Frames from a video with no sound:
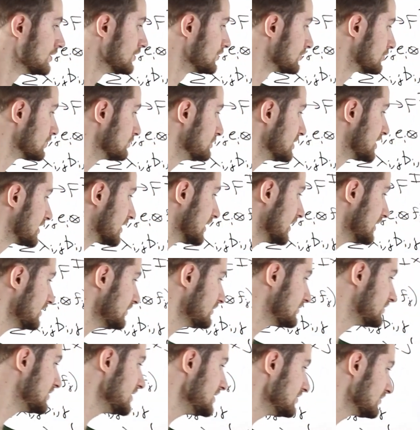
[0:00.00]
So
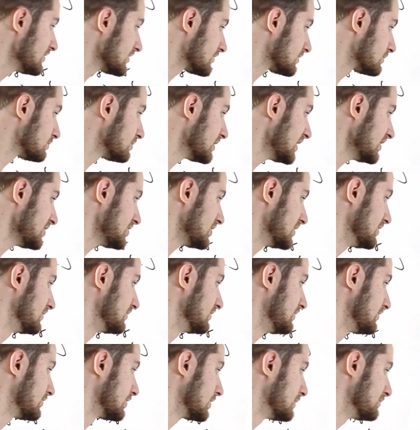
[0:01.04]
because these expressions
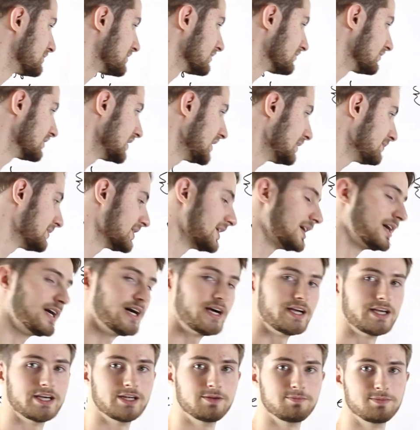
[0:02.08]
in terms of lambda I
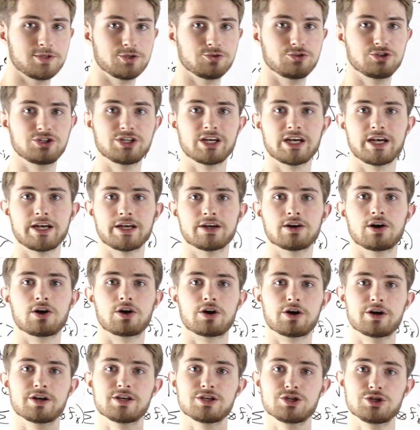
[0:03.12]
and mu j
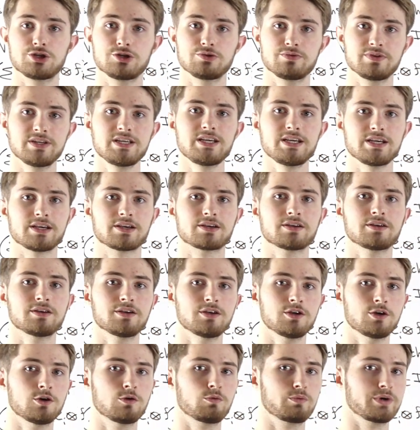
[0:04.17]
are unique,
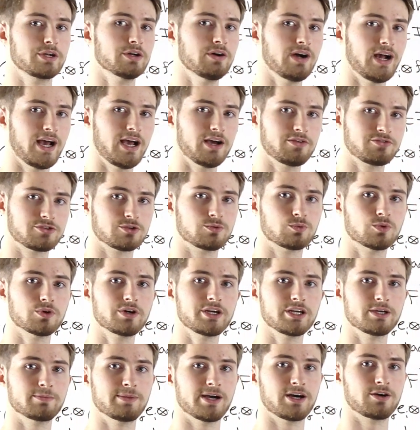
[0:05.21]
we don't have to
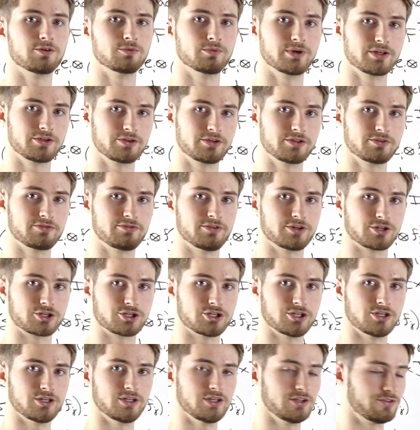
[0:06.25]
worry about whether the function